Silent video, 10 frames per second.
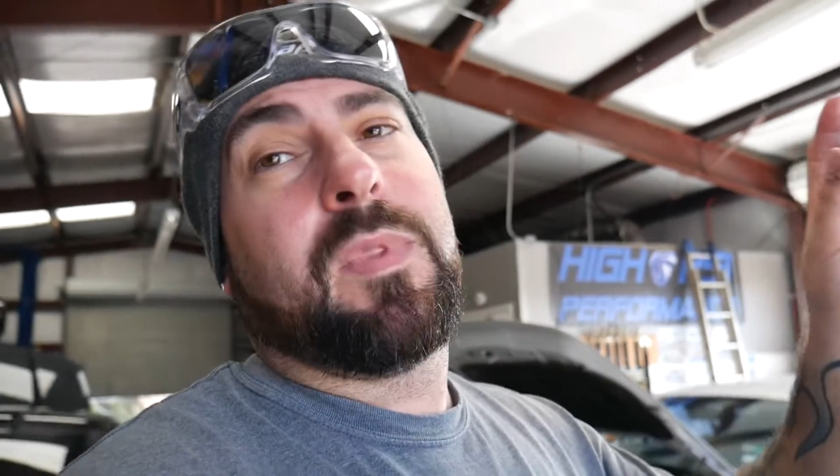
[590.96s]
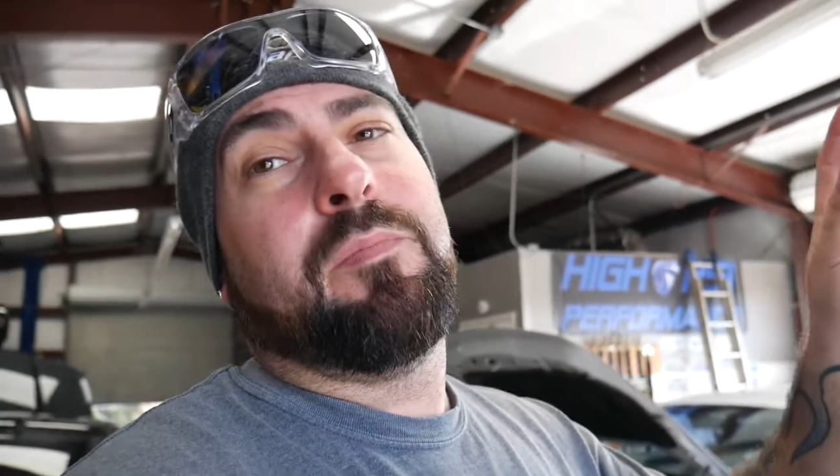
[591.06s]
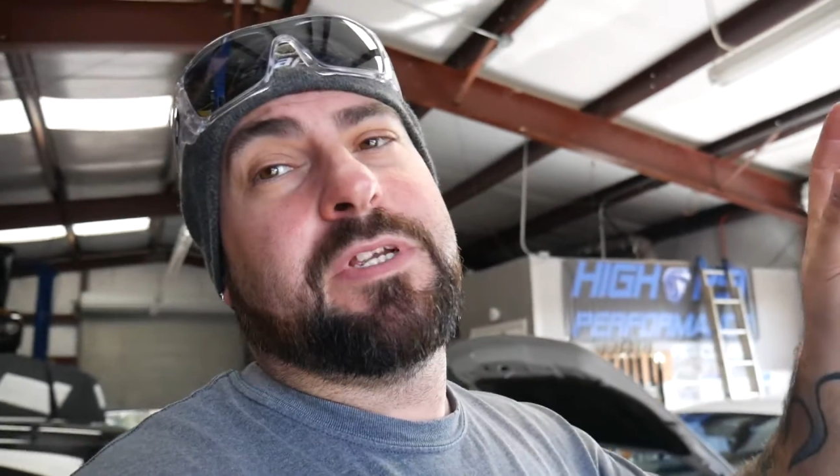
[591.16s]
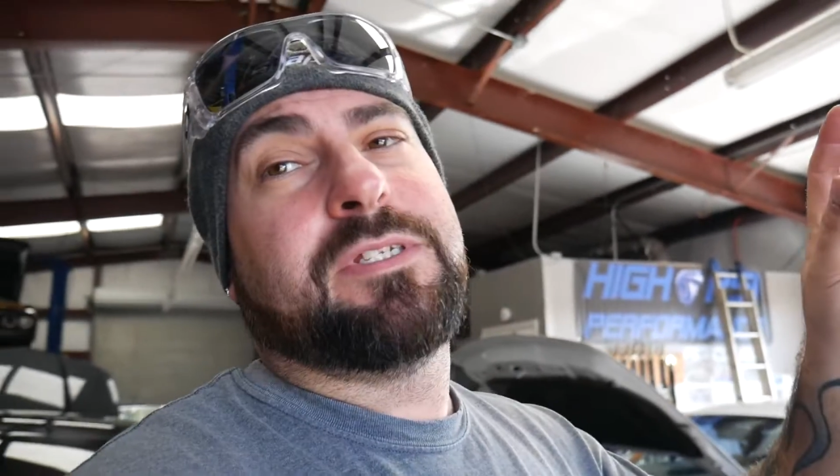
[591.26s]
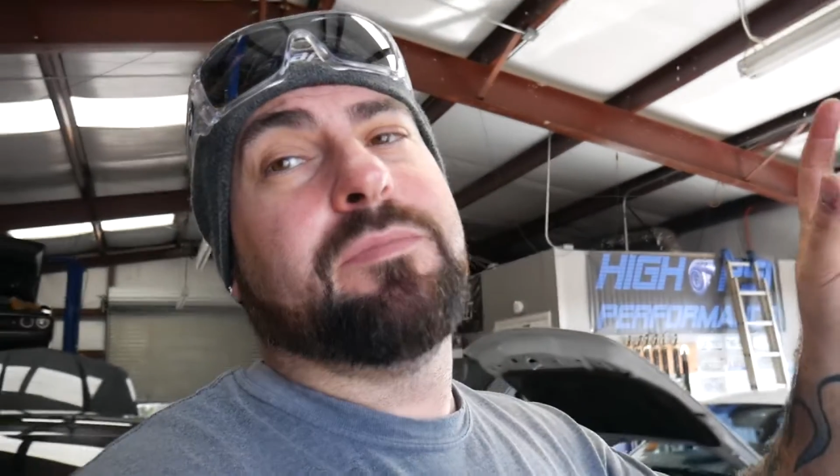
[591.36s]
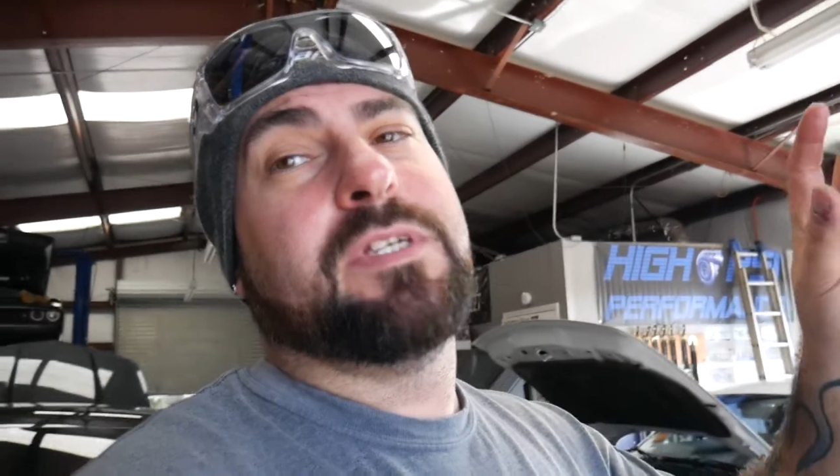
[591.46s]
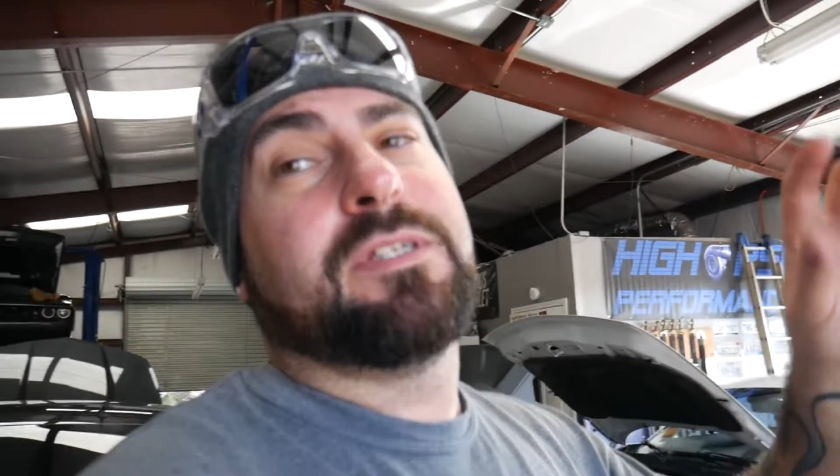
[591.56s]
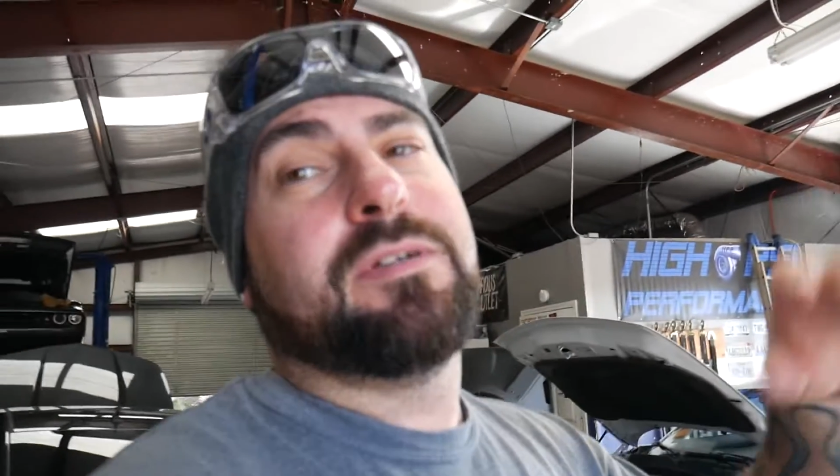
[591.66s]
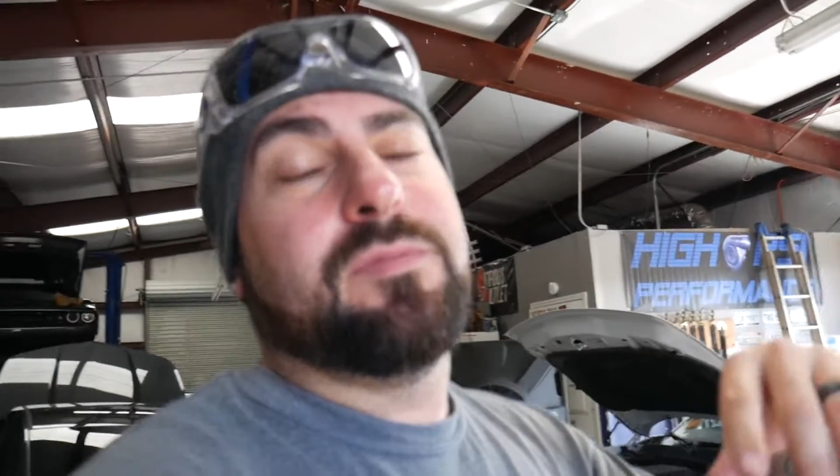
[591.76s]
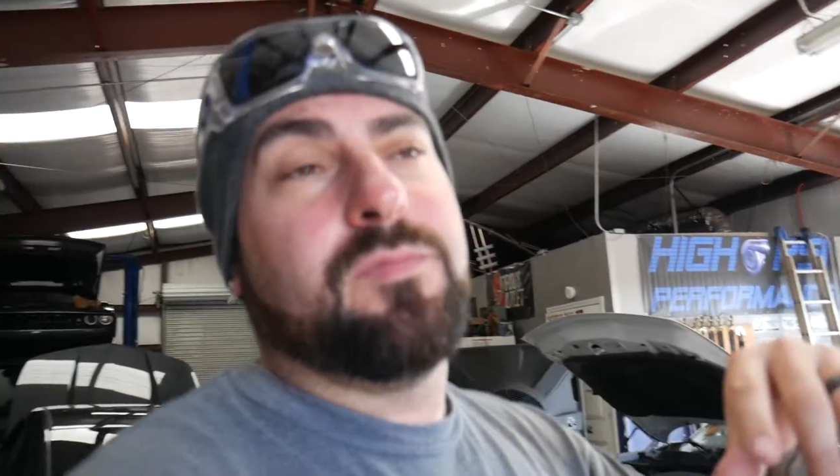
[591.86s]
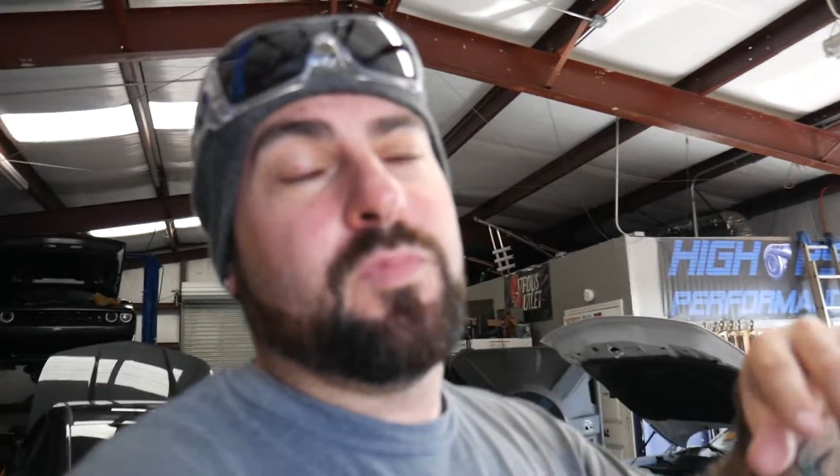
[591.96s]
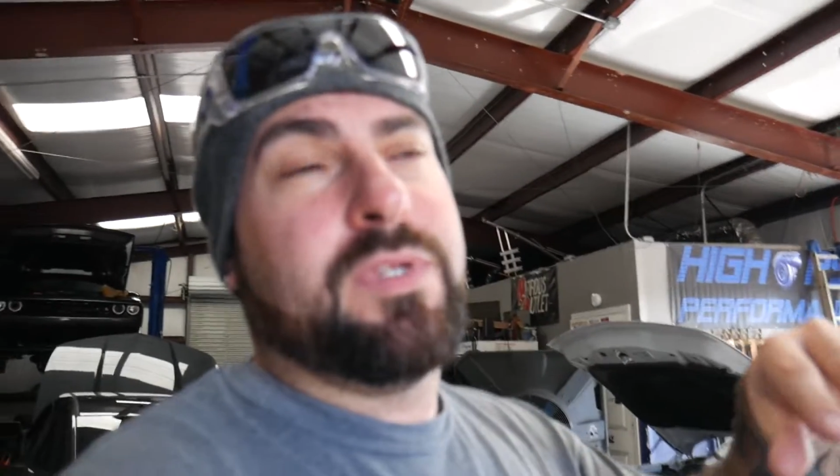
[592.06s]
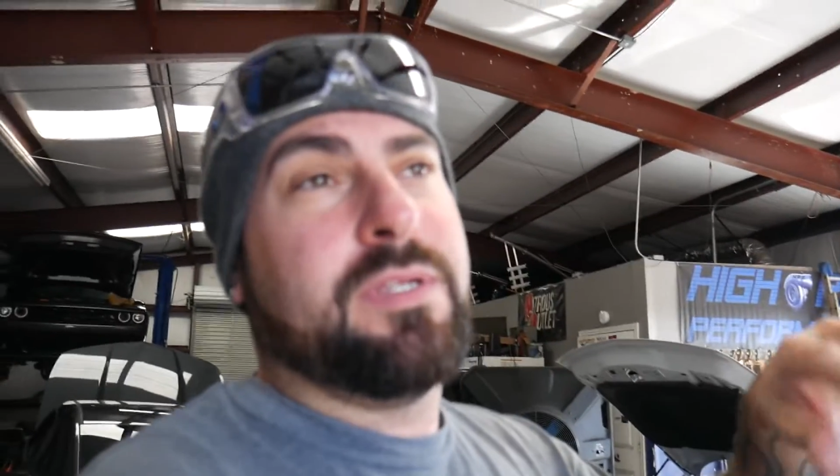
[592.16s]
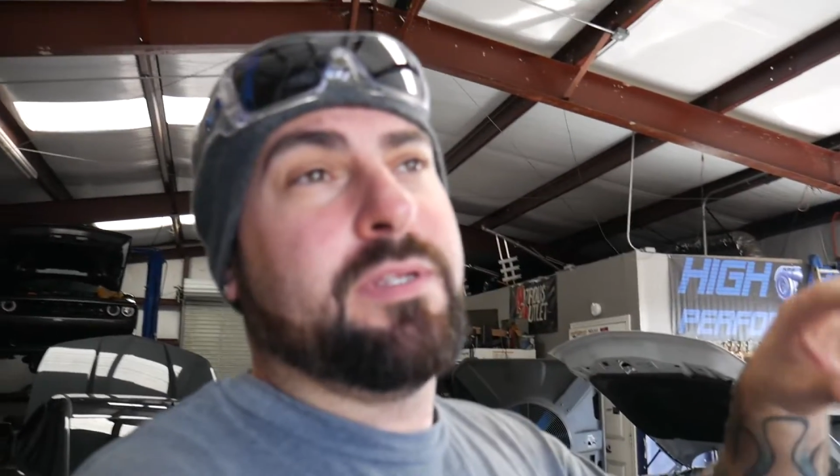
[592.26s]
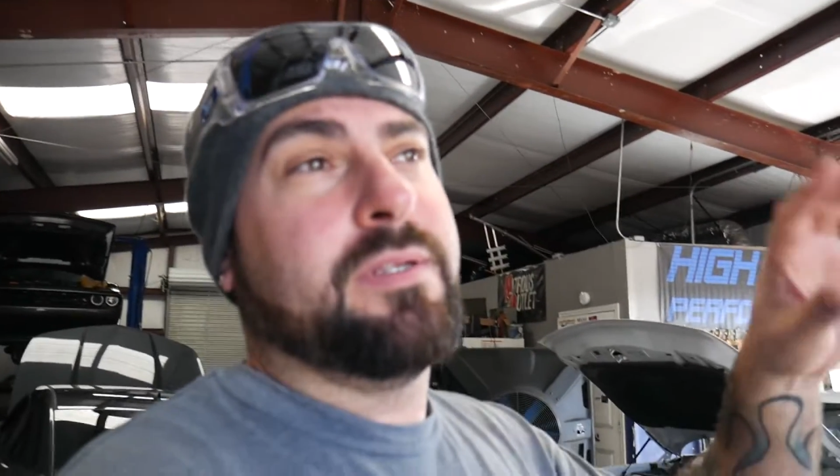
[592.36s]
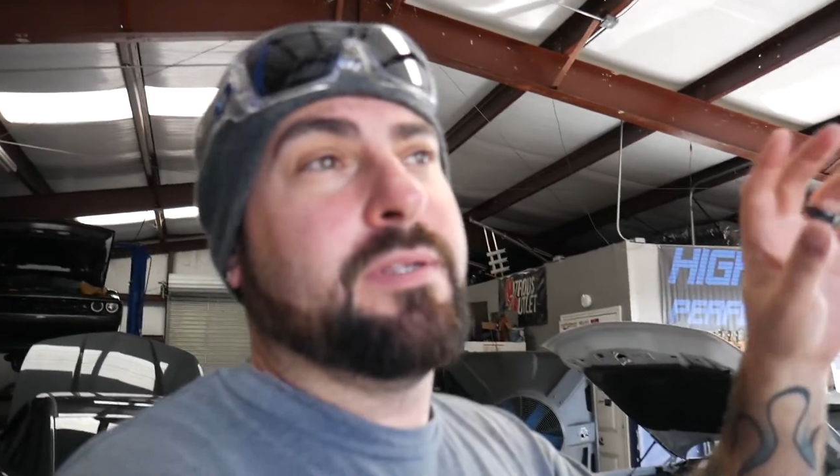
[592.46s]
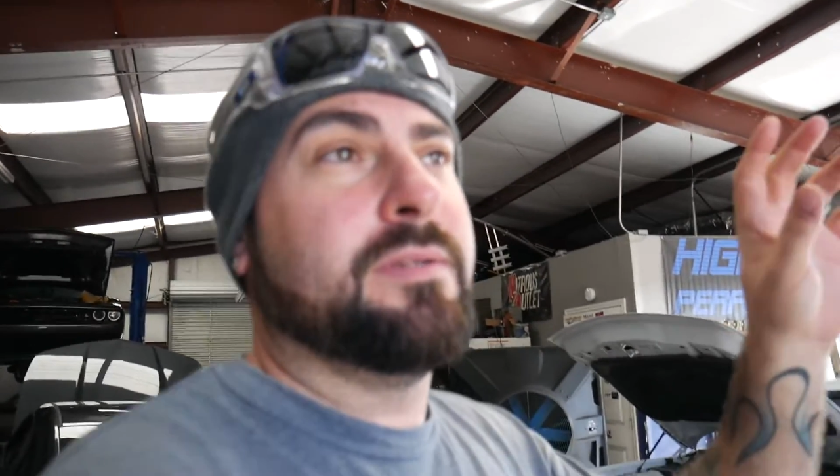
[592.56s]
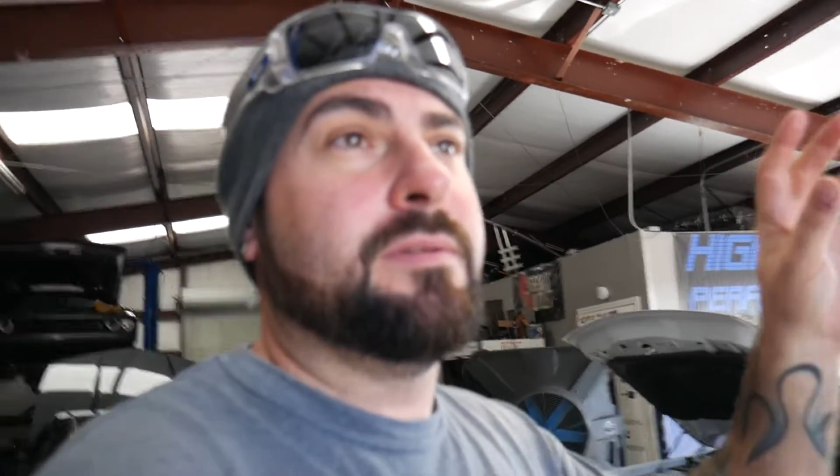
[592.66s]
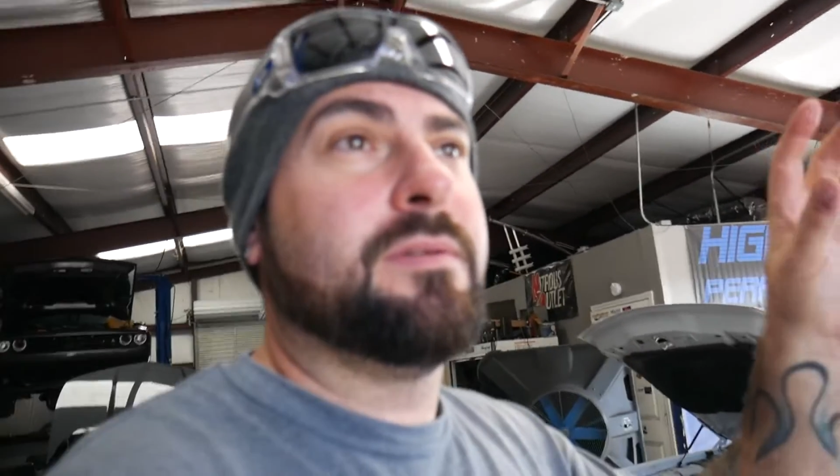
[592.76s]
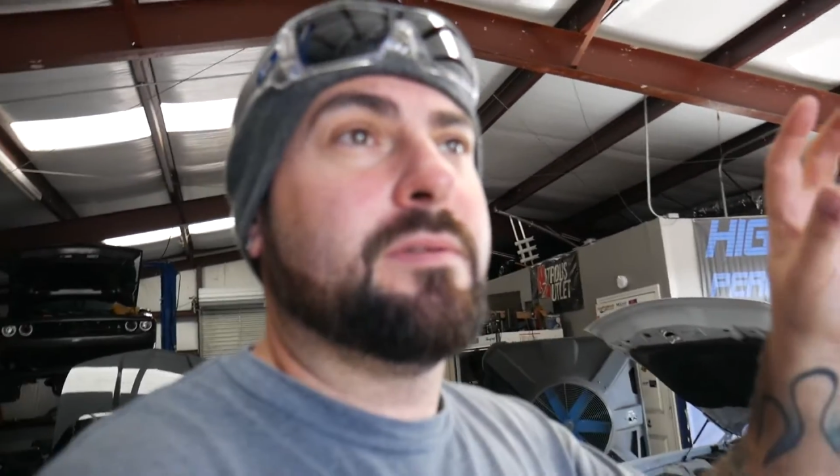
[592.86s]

Must have missed it when,